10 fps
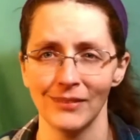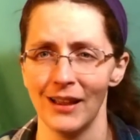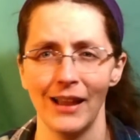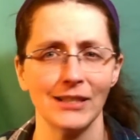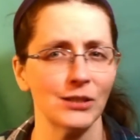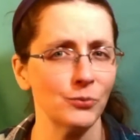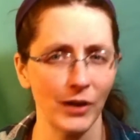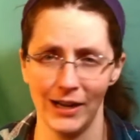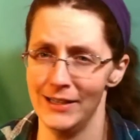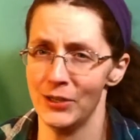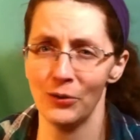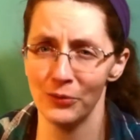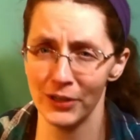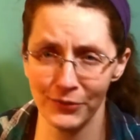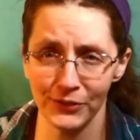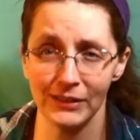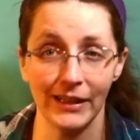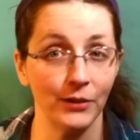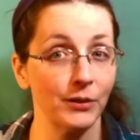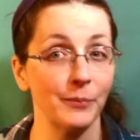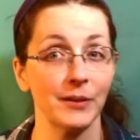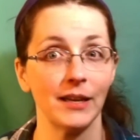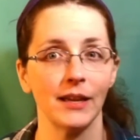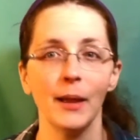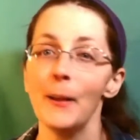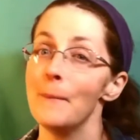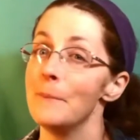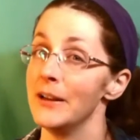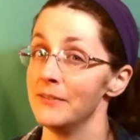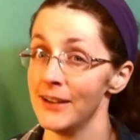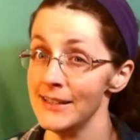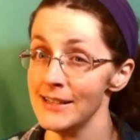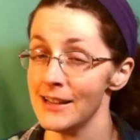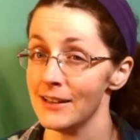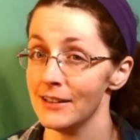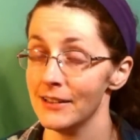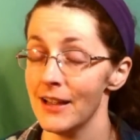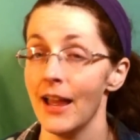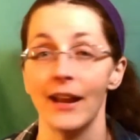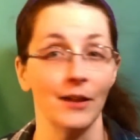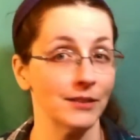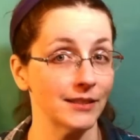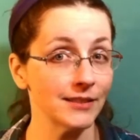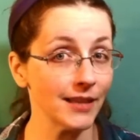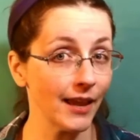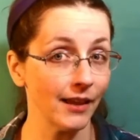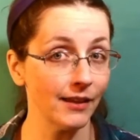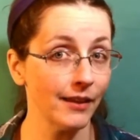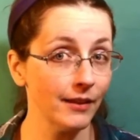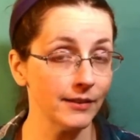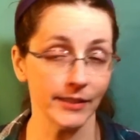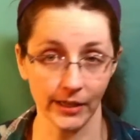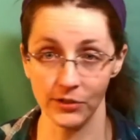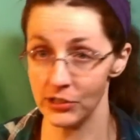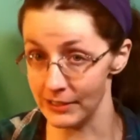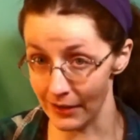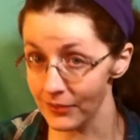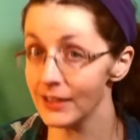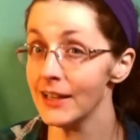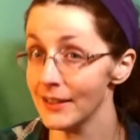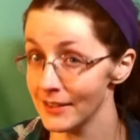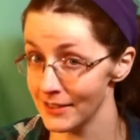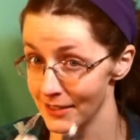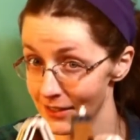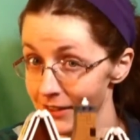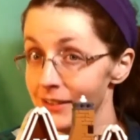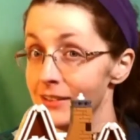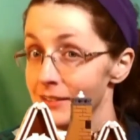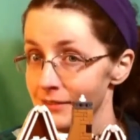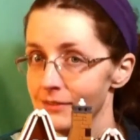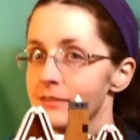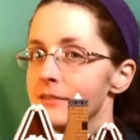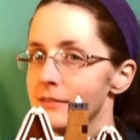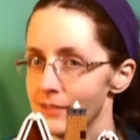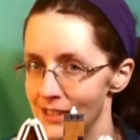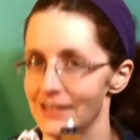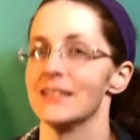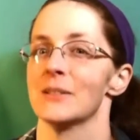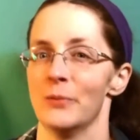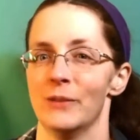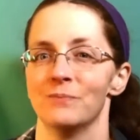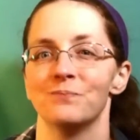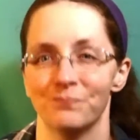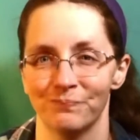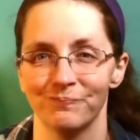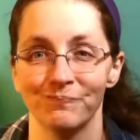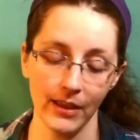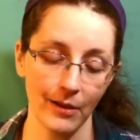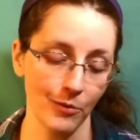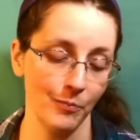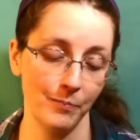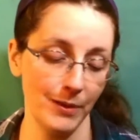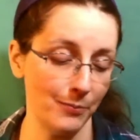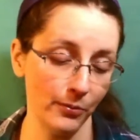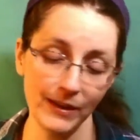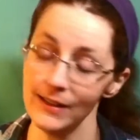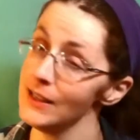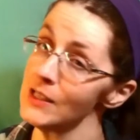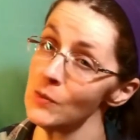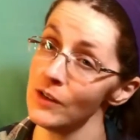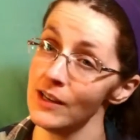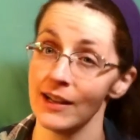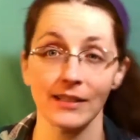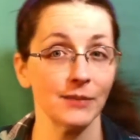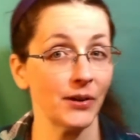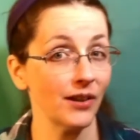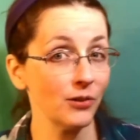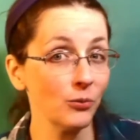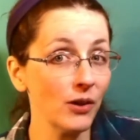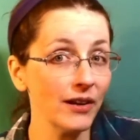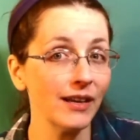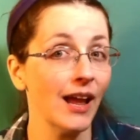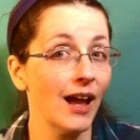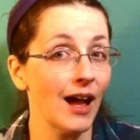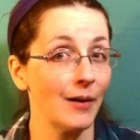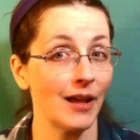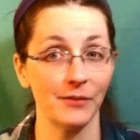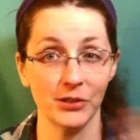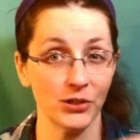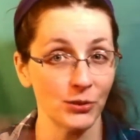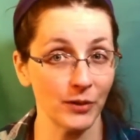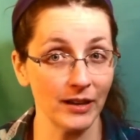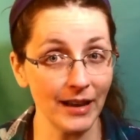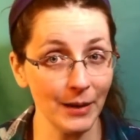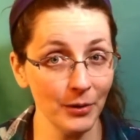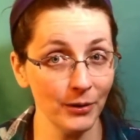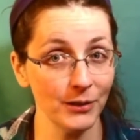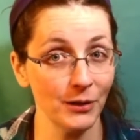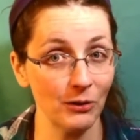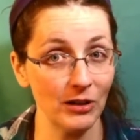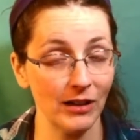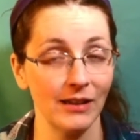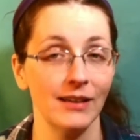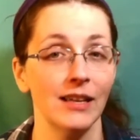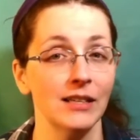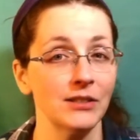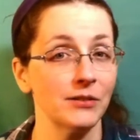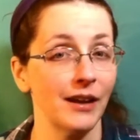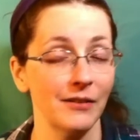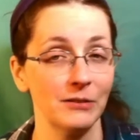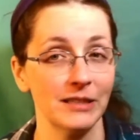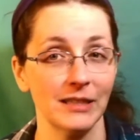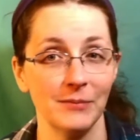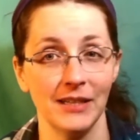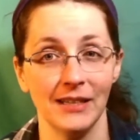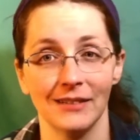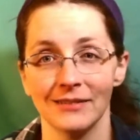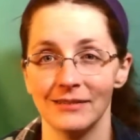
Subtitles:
I swear I don't work for the Lego company. But if I did, and I was going to say, the set you should definitely get this year is this one. I think I will be putting this one next to my other one. I'll have a gingerbread neighborhood going on so that everyone can be,